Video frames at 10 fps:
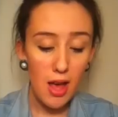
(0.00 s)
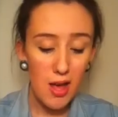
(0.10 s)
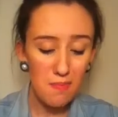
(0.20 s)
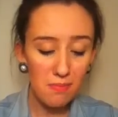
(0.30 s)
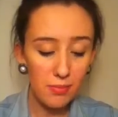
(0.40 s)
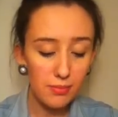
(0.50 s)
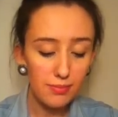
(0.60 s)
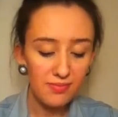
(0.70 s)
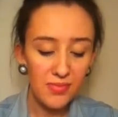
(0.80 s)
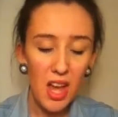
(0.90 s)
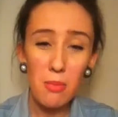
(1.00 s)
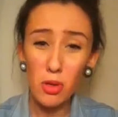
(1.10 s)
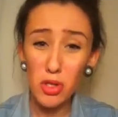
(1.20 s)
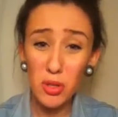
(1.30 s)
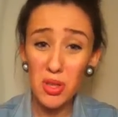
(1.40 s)
Um,
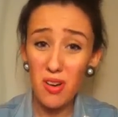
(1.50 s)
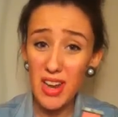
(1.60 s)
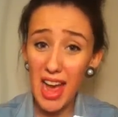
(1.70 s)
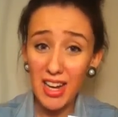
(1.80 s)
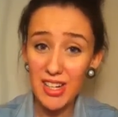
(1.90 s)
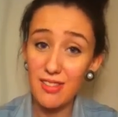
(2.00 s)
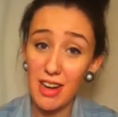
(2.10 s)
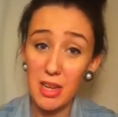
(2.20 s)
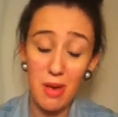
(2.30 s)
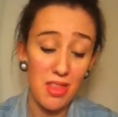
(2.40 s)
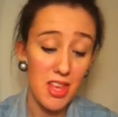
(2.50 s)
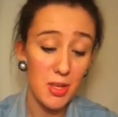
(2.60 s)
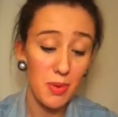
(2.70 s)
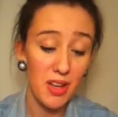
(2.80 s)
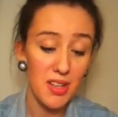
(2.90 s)
I'm not sure whether I'd actually recommend
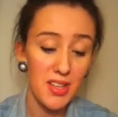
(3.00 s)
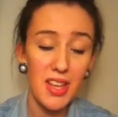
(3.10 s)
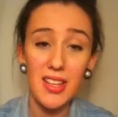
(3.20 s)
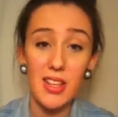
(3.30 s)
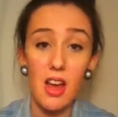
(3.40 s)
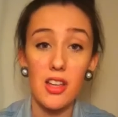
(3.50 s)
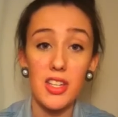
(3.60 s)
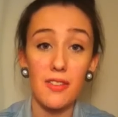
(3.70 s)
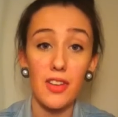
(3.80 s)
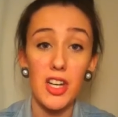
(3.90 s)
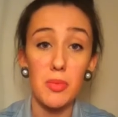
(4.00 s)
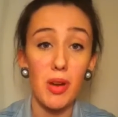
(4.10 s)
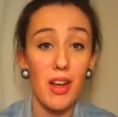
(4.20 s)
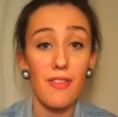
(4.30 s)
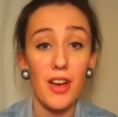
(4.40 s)
this because it says it's Lasting Finish,
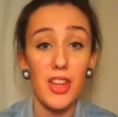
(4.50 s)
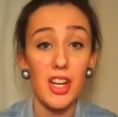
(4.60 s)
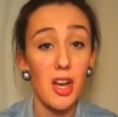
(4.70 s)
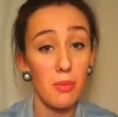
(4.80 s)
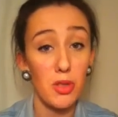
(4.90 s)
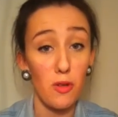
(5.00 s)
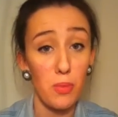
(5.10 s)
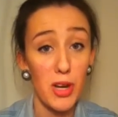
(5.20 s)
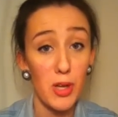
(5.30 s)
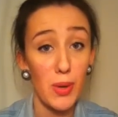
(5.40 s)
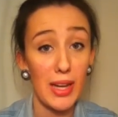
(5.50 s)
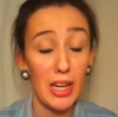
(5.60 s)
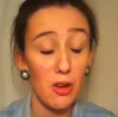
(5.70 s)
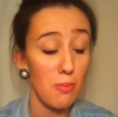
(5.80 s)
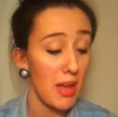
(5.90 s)
but I find that it comes off pretty
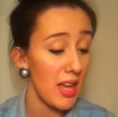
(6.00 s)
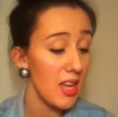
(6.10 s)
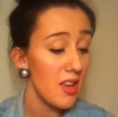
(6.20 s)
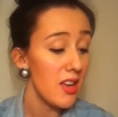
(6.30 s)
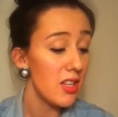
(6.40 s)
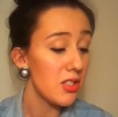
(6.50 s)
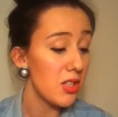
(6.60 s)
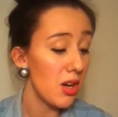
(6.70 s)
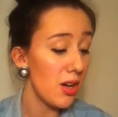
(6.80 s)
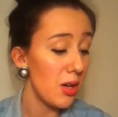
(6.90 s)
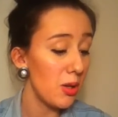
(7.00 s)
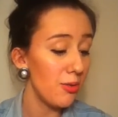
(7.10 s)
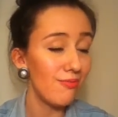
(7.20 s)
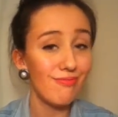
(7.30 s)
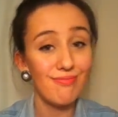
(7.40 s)
quickly on me.
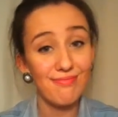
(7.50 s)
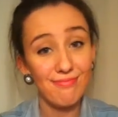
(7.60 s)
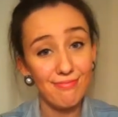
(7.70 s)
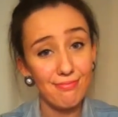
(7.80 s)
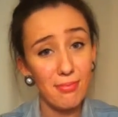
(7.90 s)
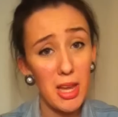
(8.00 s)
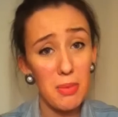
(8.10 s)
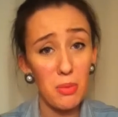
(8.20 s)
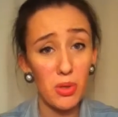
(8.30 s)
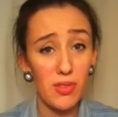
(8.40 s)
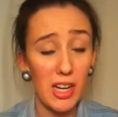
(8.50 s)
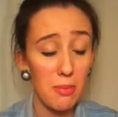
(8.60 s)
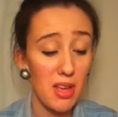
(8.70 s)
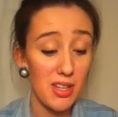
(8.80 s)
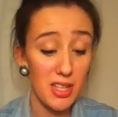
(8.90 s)
So maybe wouldn't
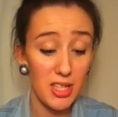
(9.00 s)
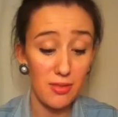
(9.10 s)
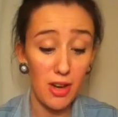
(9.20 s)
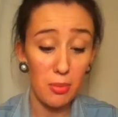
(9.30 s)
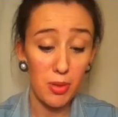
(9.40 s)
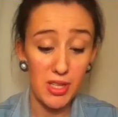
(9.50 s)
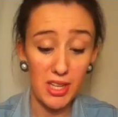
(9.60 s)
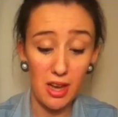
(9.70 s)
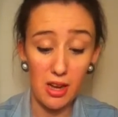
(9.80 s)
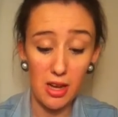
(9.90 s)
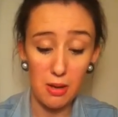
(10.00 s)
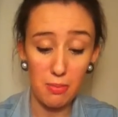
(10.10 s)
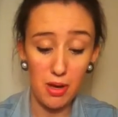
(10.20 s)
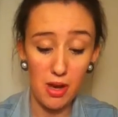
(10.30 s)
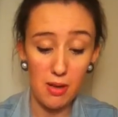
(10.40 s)
recommend it. It's a very pretty
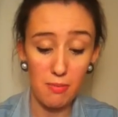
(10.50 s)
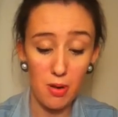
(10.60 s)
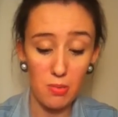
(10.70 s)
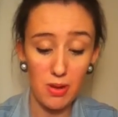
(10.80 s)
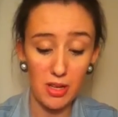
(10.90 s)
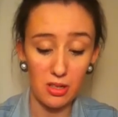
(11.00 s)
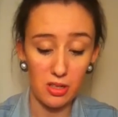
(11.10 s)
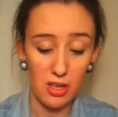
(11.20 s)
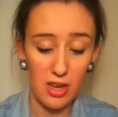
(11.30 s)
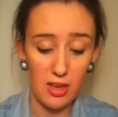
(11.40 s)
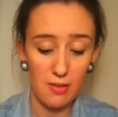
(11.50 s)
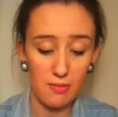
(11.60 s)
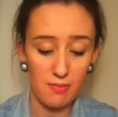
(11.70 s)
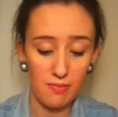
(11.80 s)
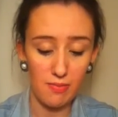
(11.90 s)
colour, but I'm probably just gonna,
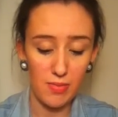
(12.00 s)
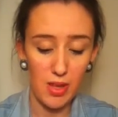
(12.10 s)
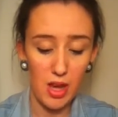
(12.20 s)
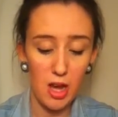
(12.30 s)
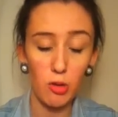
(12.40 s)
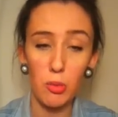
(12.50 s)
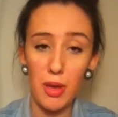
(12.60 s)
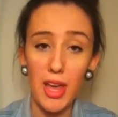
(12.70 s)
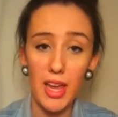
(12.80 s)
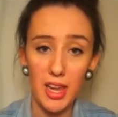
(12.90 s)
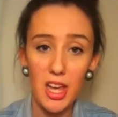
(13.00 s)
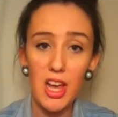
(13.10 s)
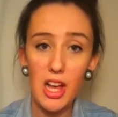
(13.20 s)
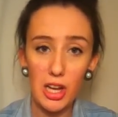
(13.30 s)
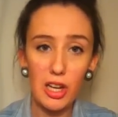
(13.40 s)
I will be
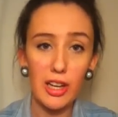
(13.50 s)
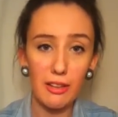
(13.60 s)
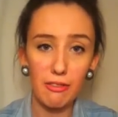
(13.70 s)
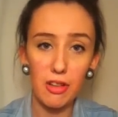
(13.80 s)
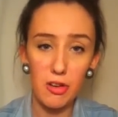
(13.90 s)
looking